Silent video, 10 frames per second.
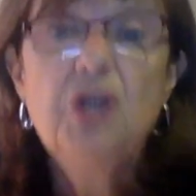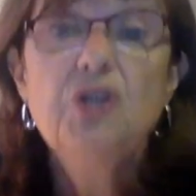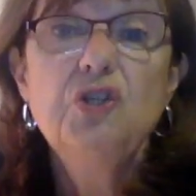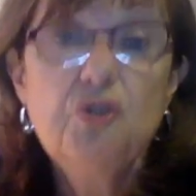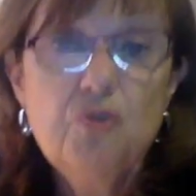
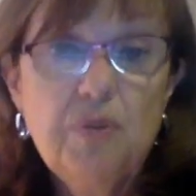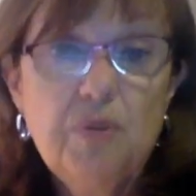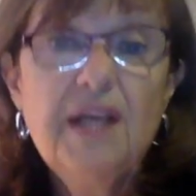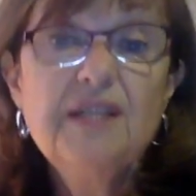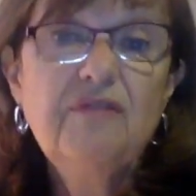2
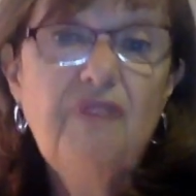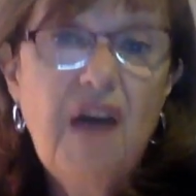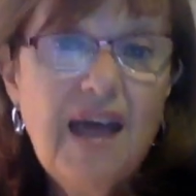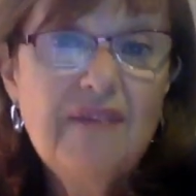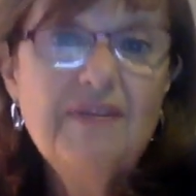plus
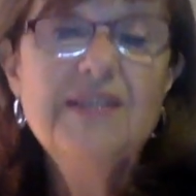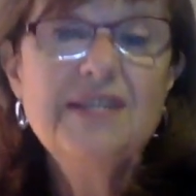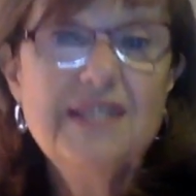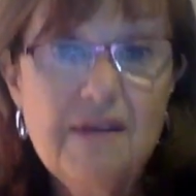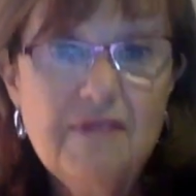5 is
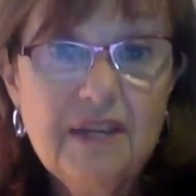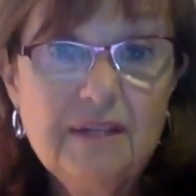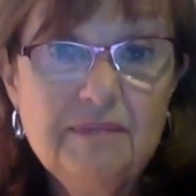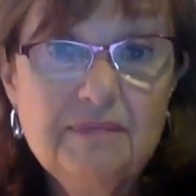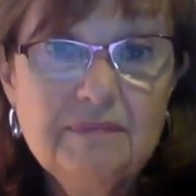7.
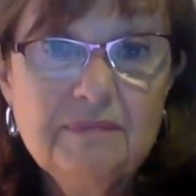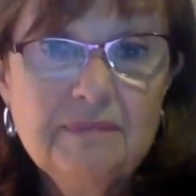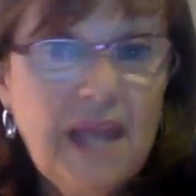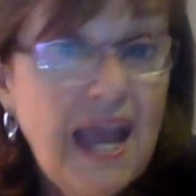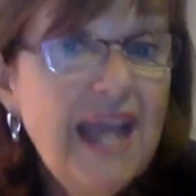
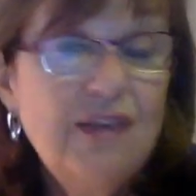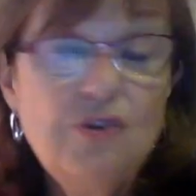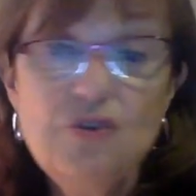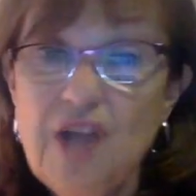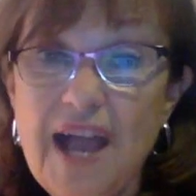And
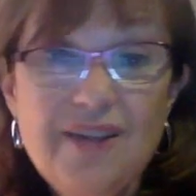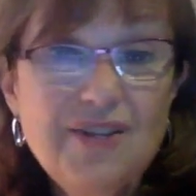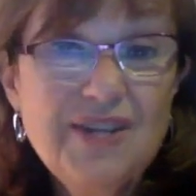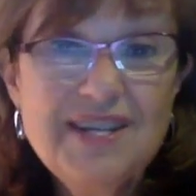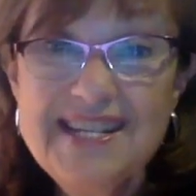your child
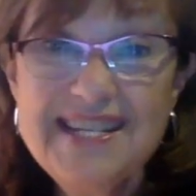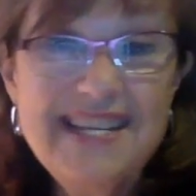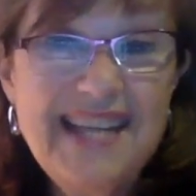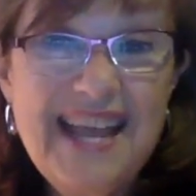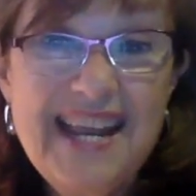just
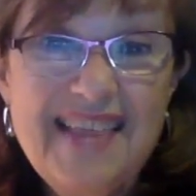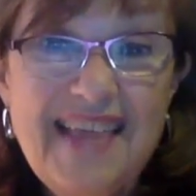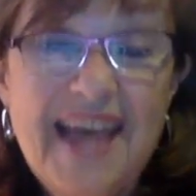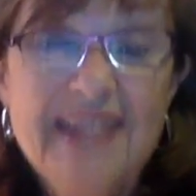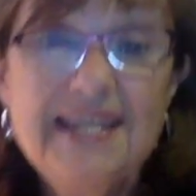isn't getting
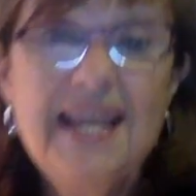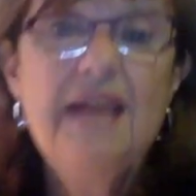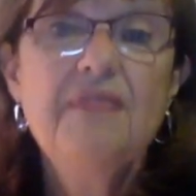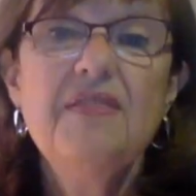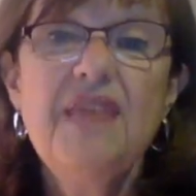that.
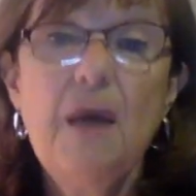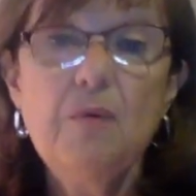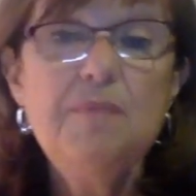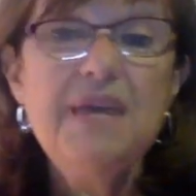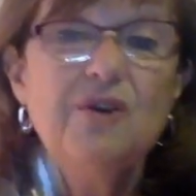And that
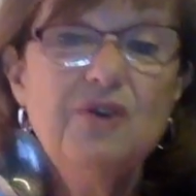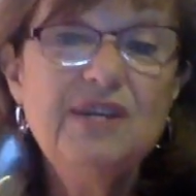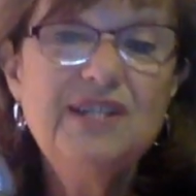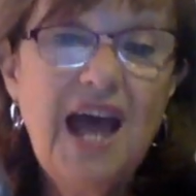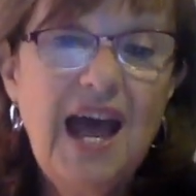would be a
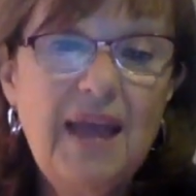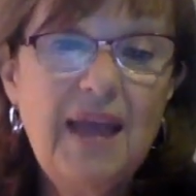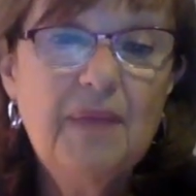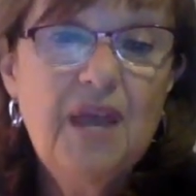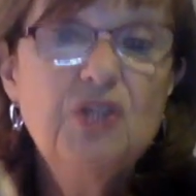good
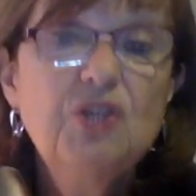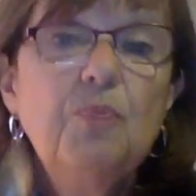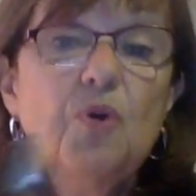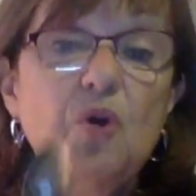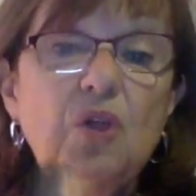time to
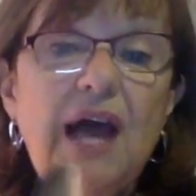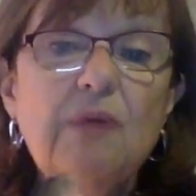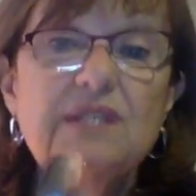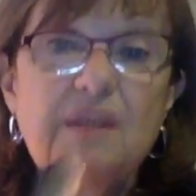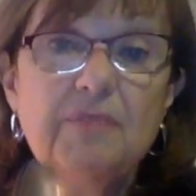pull
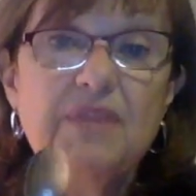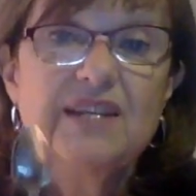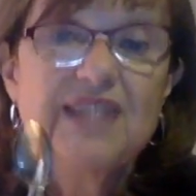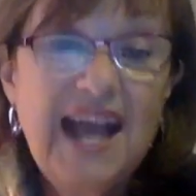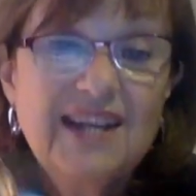out something
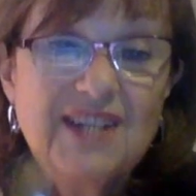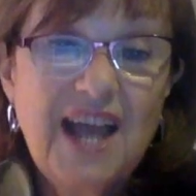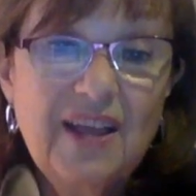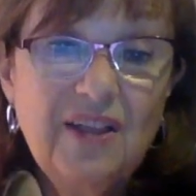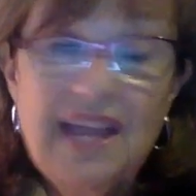
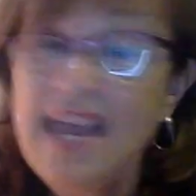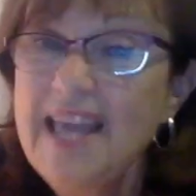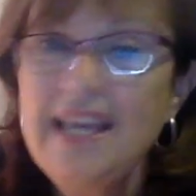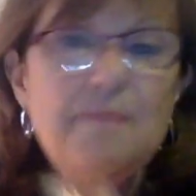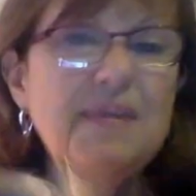tactile.
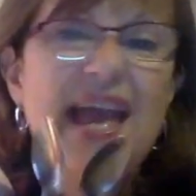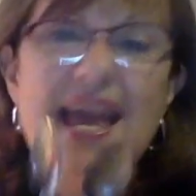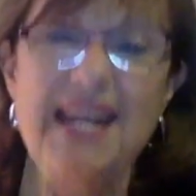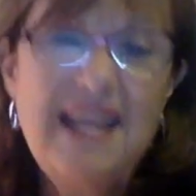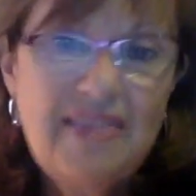It can be
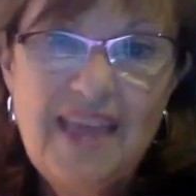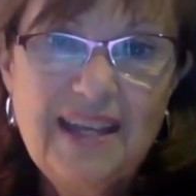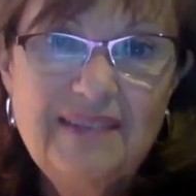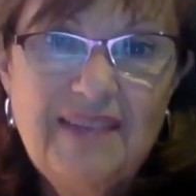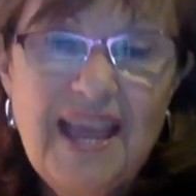anything.
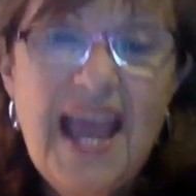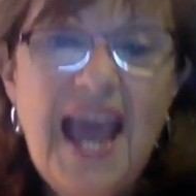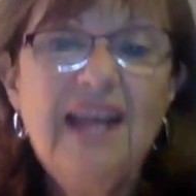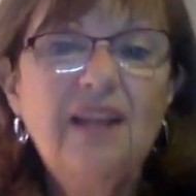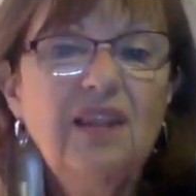
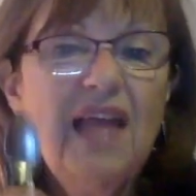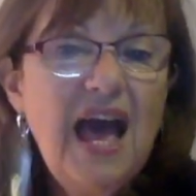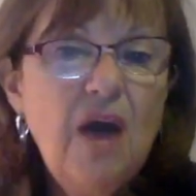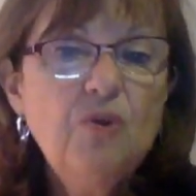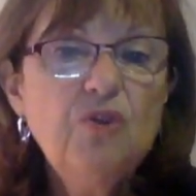And
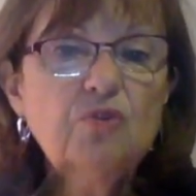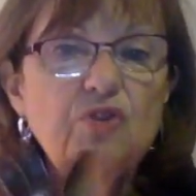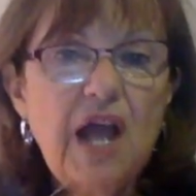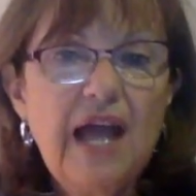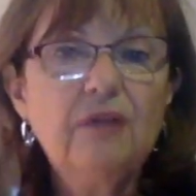allow your
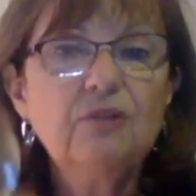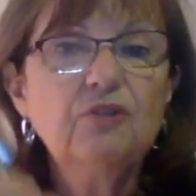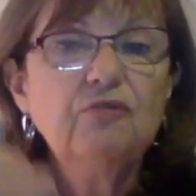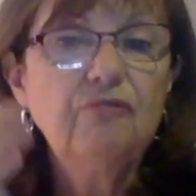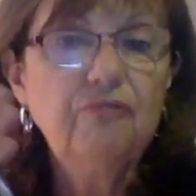child
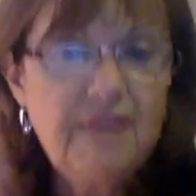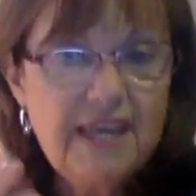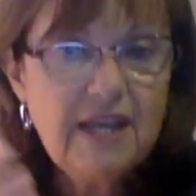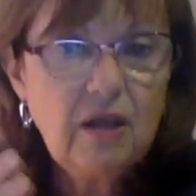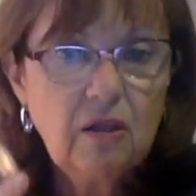to
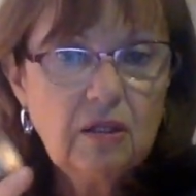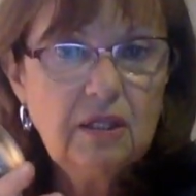feel